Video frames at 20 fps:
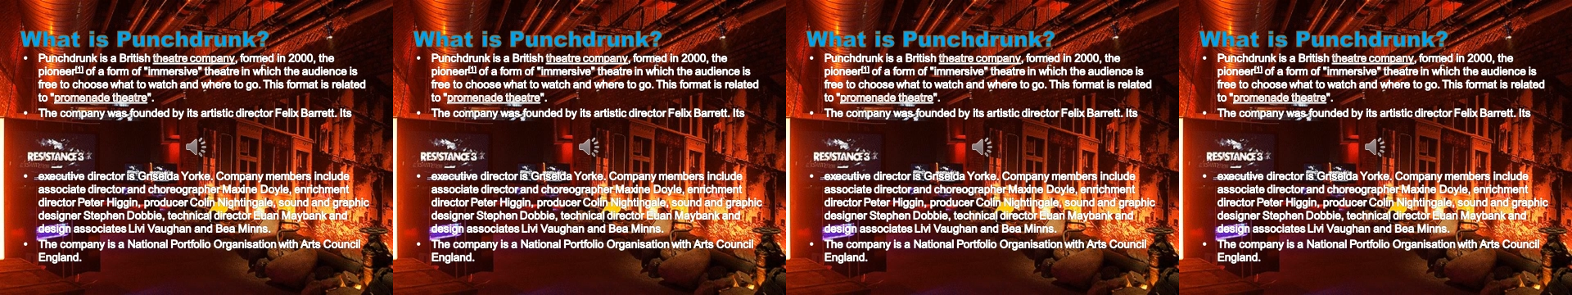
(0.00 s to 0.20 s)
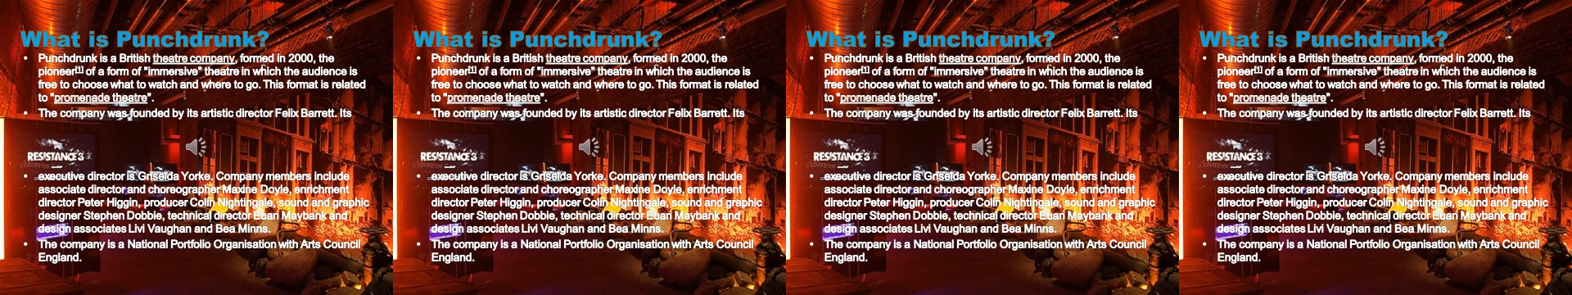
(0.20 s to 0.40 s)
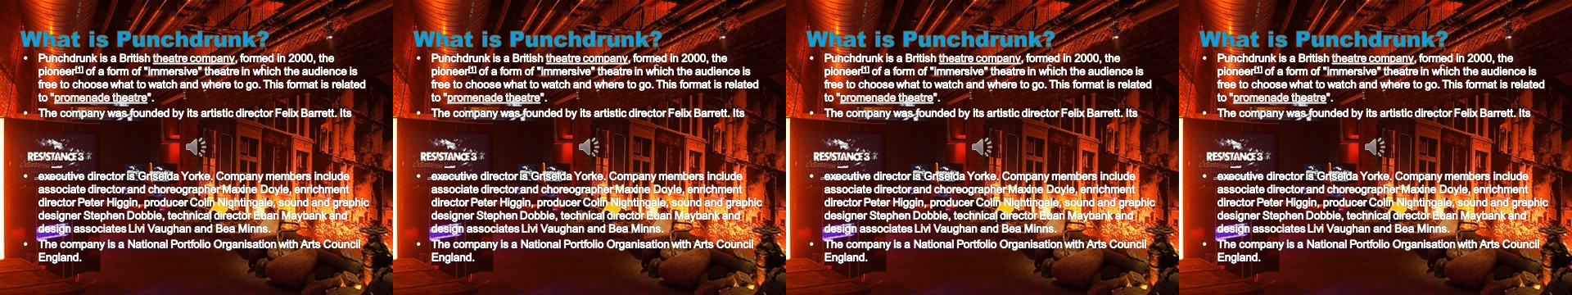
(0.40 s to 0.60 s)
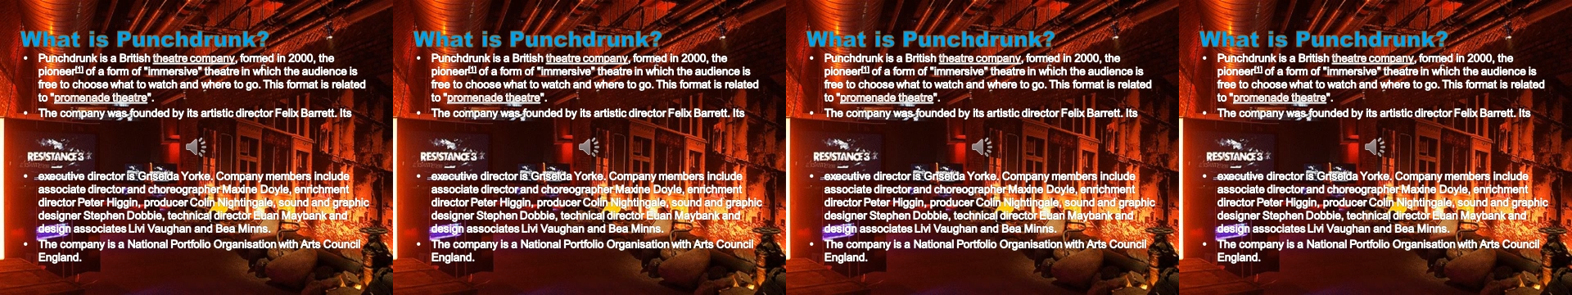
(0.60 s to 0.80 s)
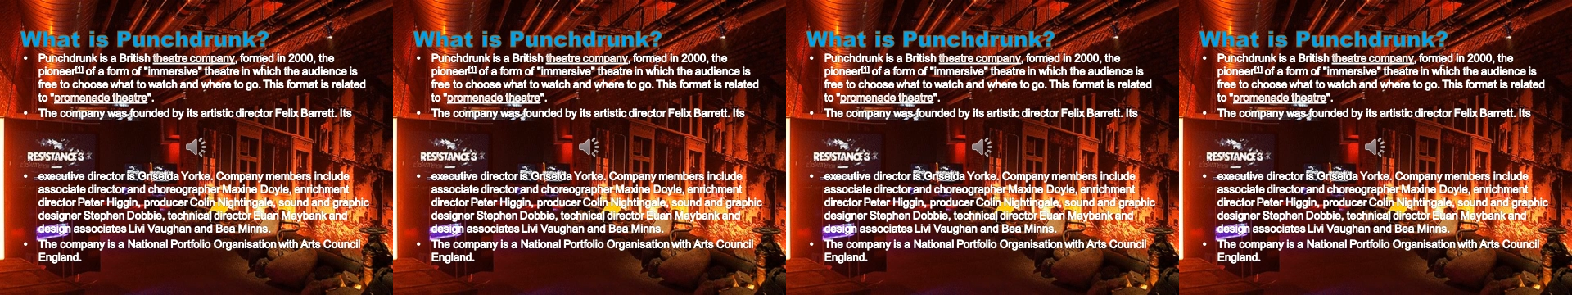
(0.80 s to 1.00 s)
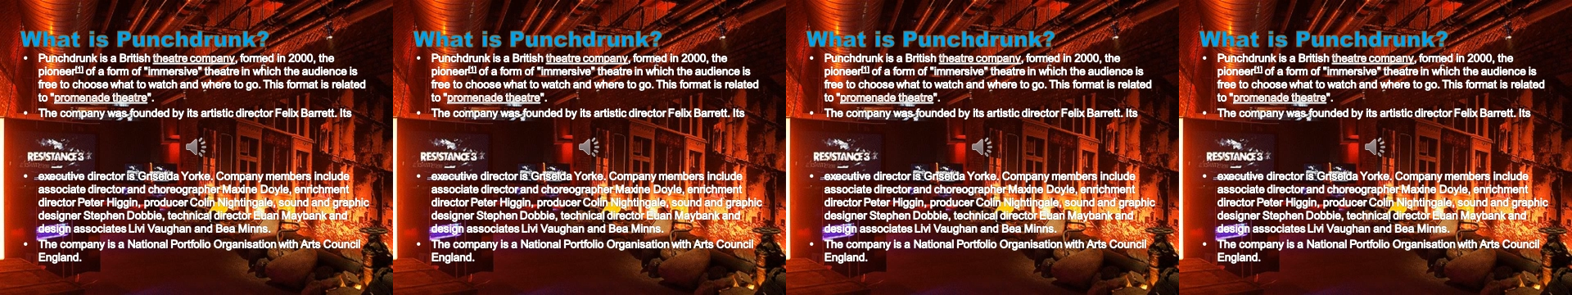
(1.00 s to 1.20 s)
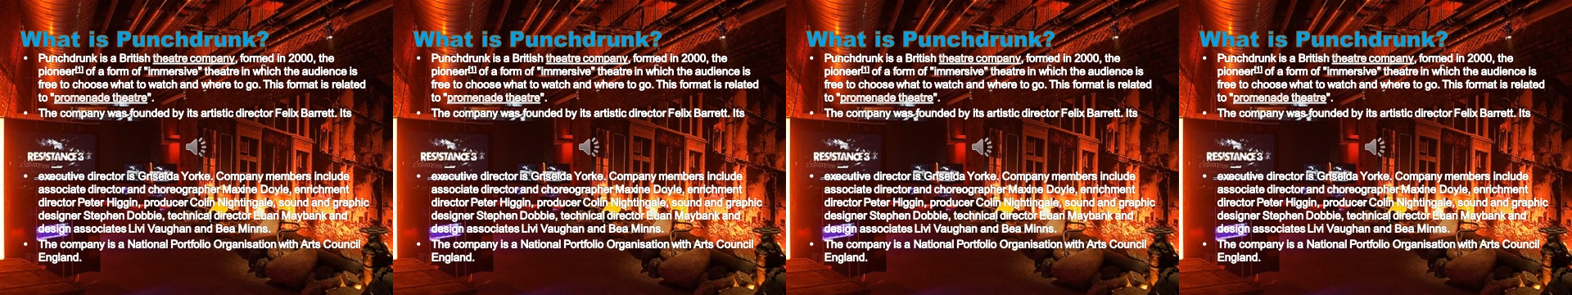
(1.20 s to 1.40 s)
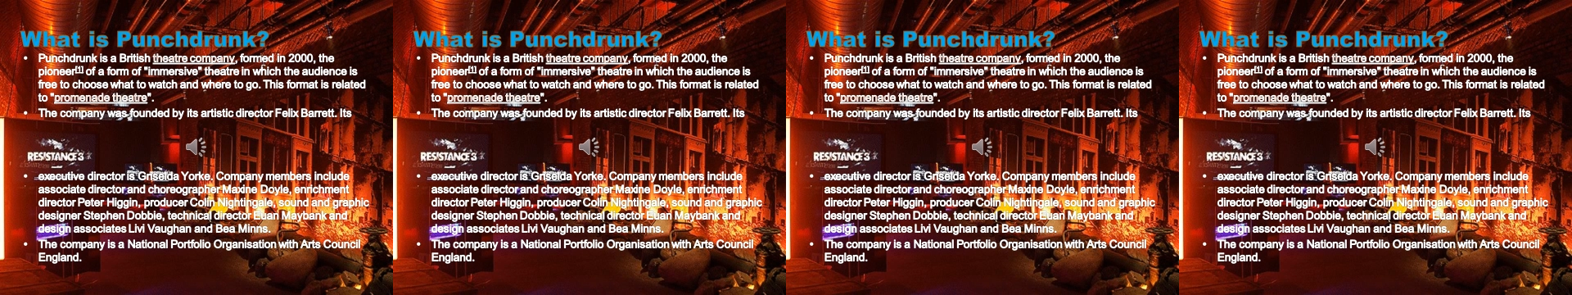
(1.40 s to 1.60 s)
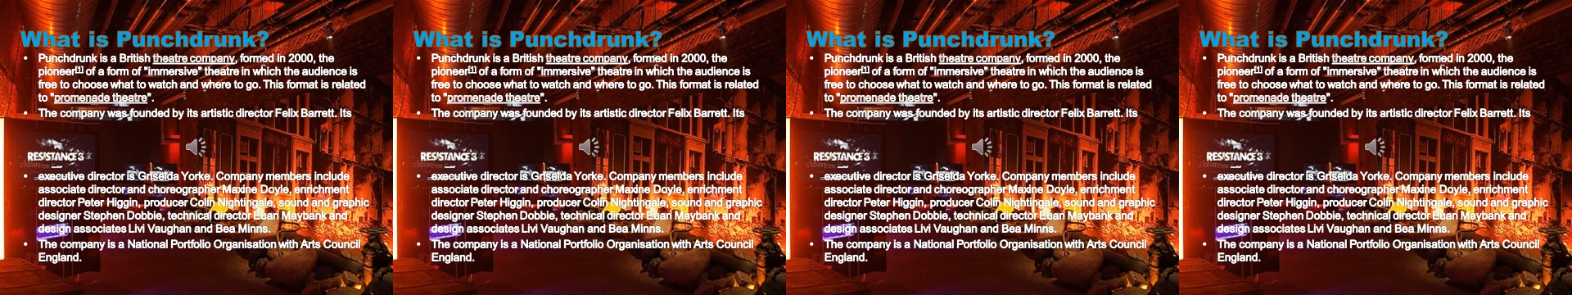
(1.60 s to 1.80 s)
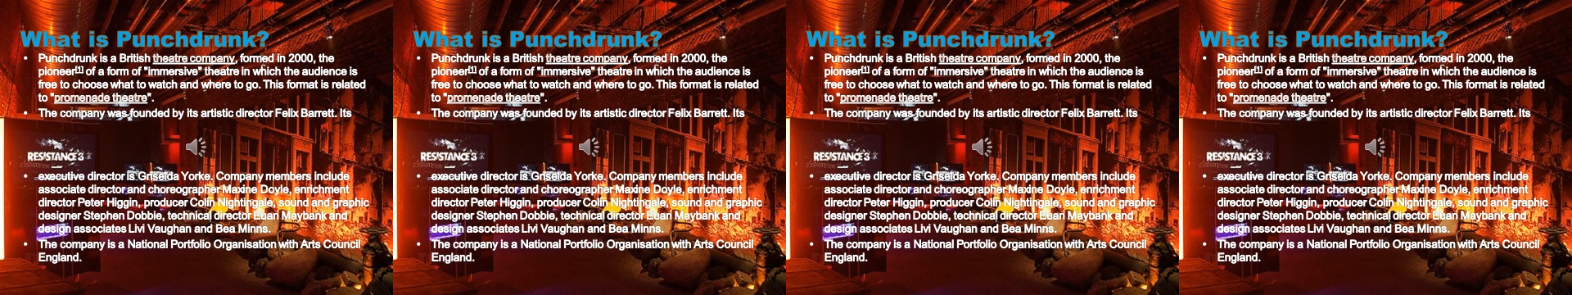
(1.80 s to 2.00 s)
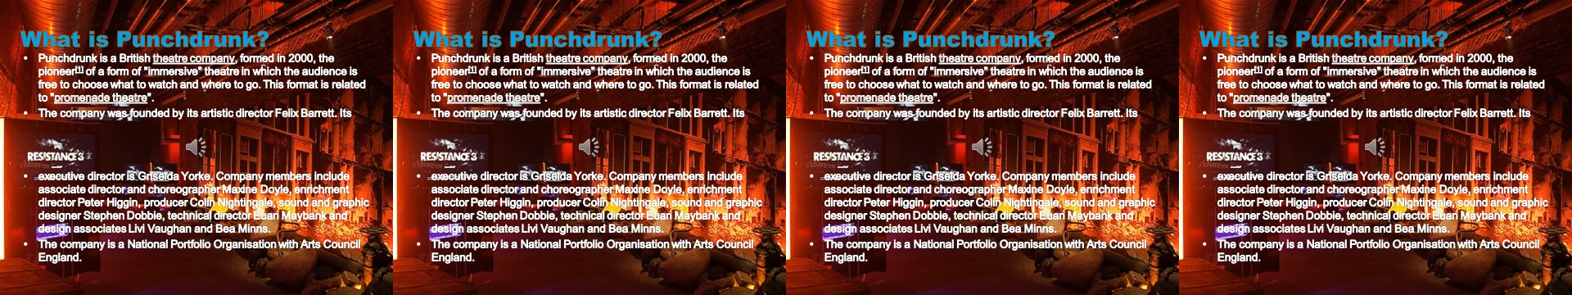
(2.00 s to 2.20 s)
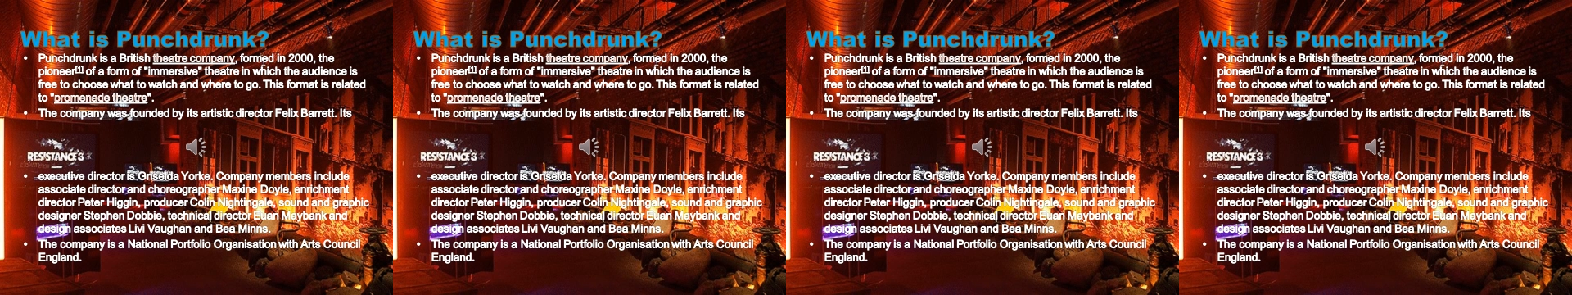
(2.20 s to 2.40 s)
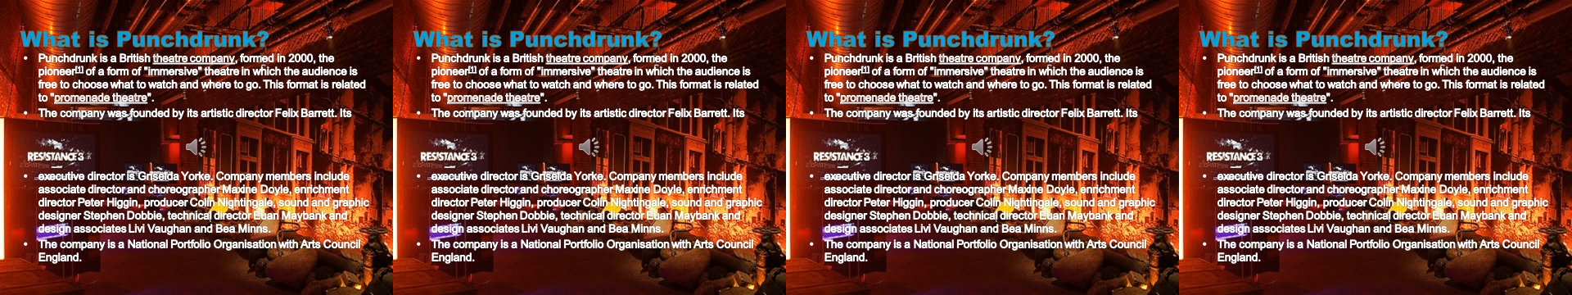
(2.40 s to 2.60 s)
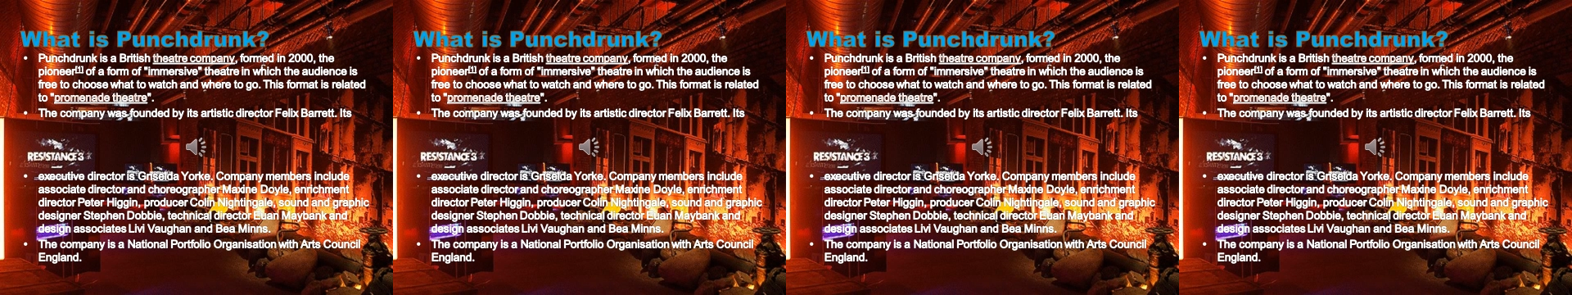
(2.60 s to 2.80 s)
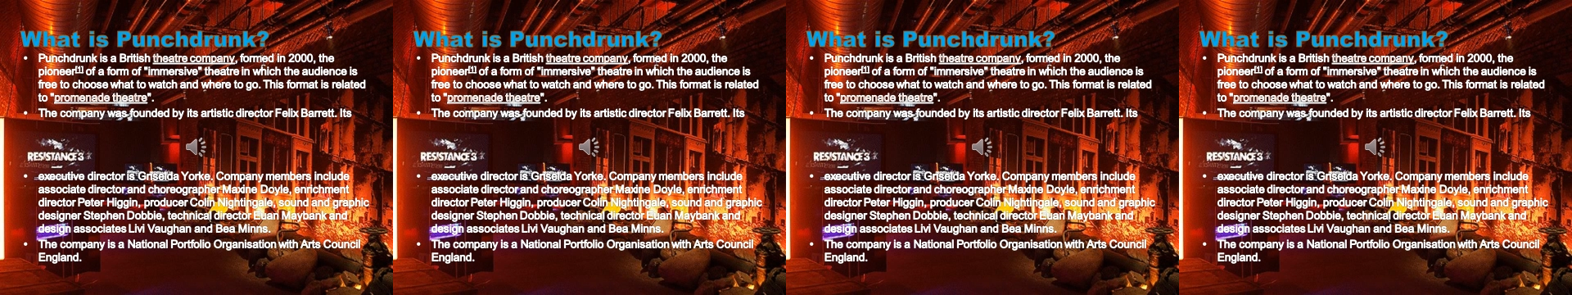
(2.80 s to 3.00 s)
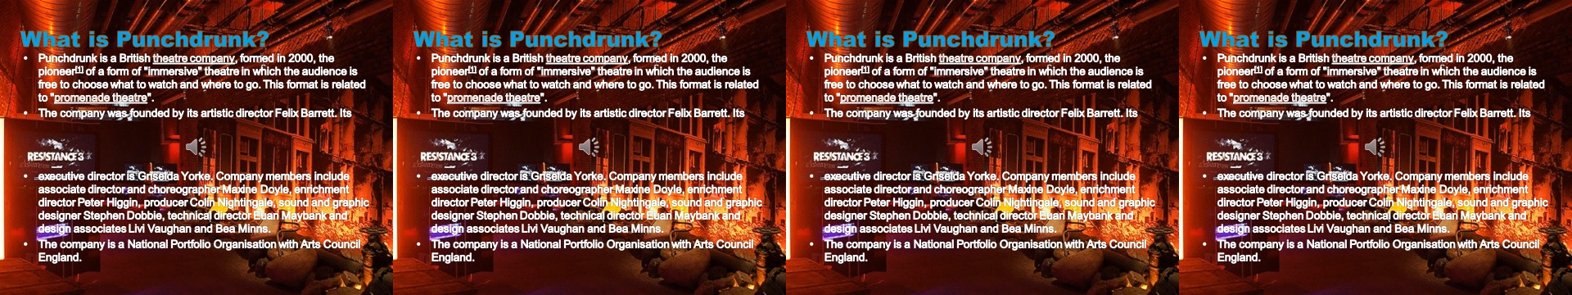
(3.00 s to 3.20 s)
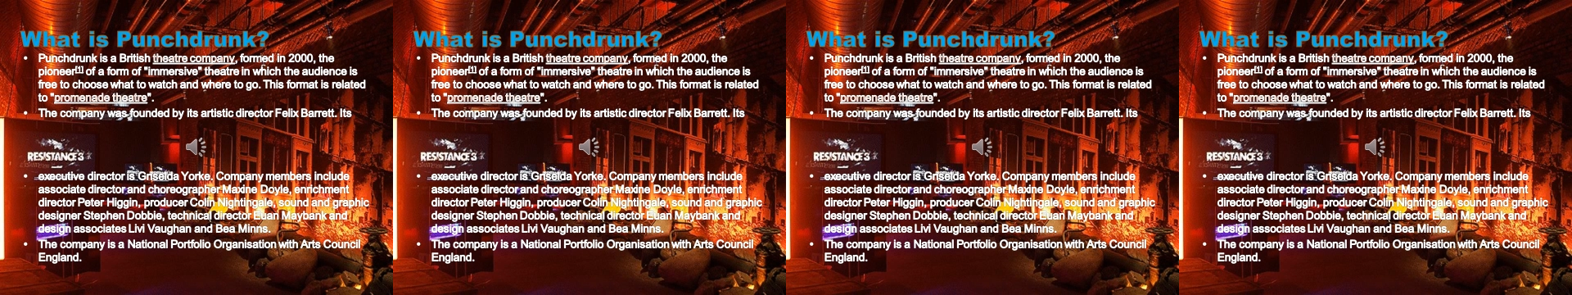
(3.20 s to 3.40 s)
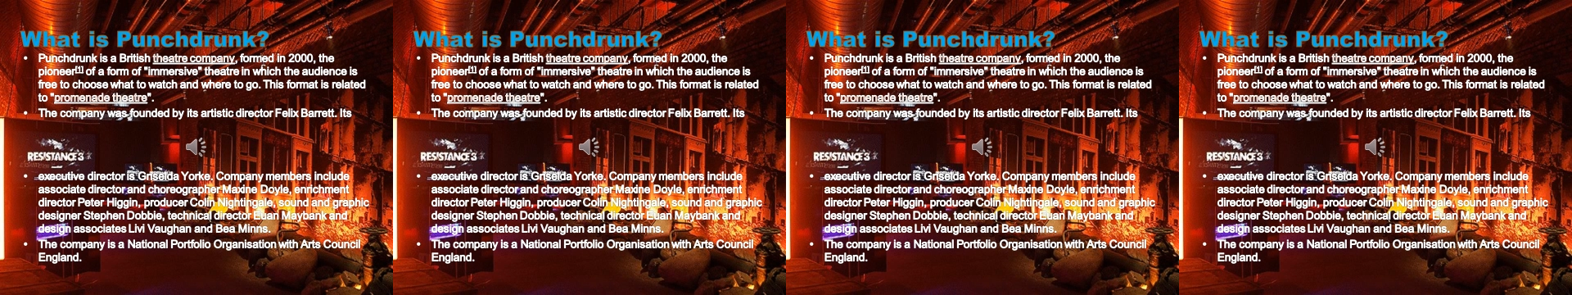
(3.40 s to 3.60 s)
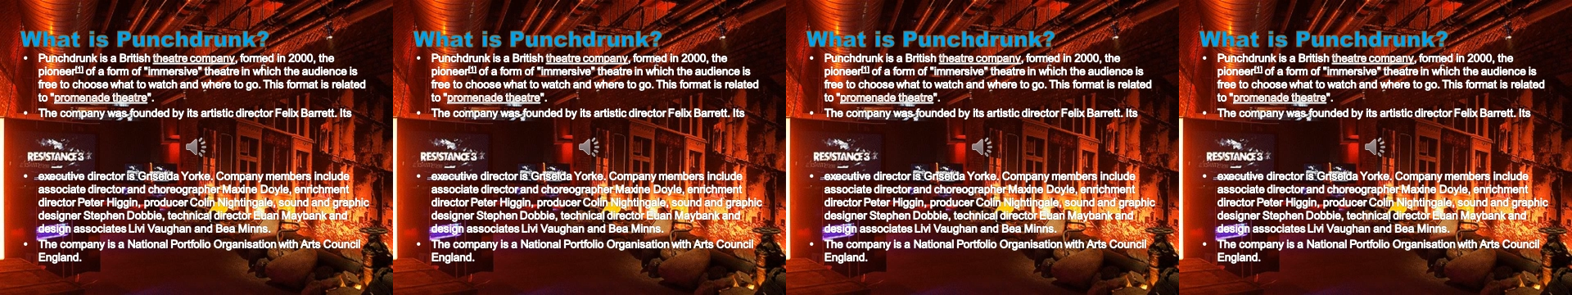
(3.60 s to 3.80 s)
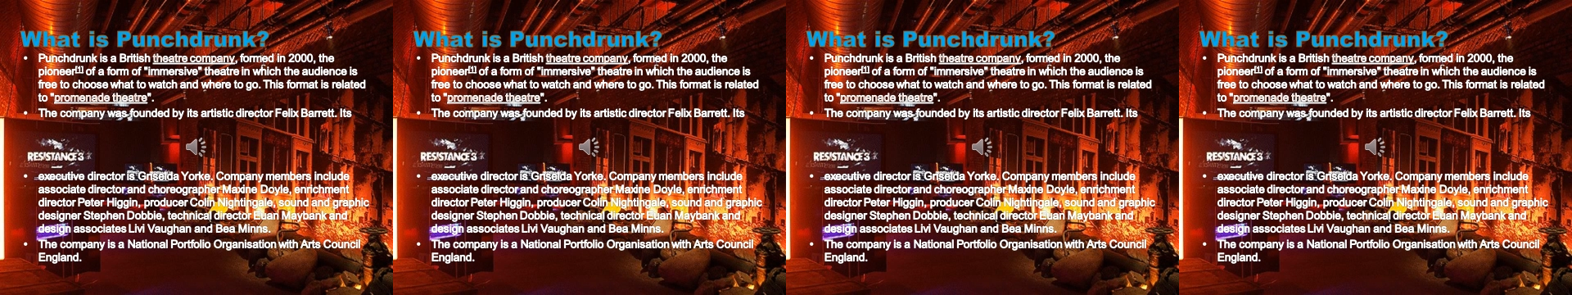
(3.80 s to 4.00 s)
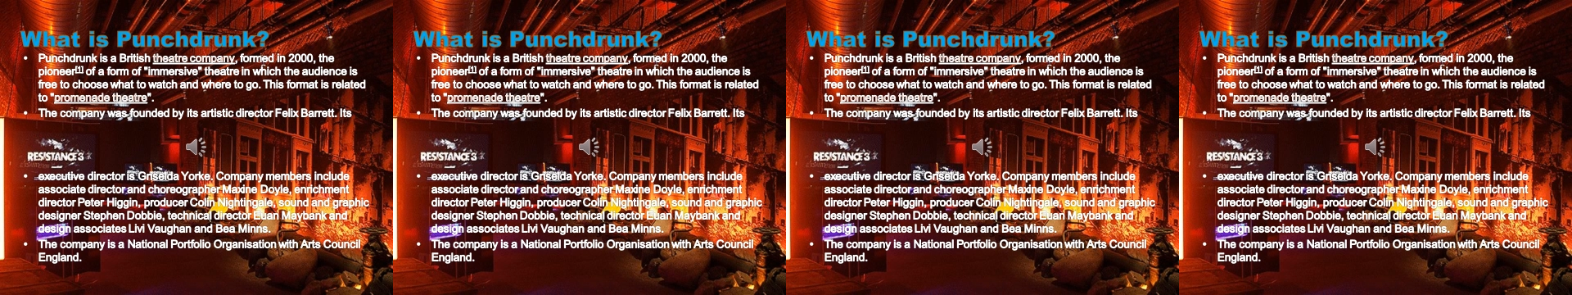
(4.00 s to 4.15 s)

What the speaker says: No face is visible, so there are no lips to read.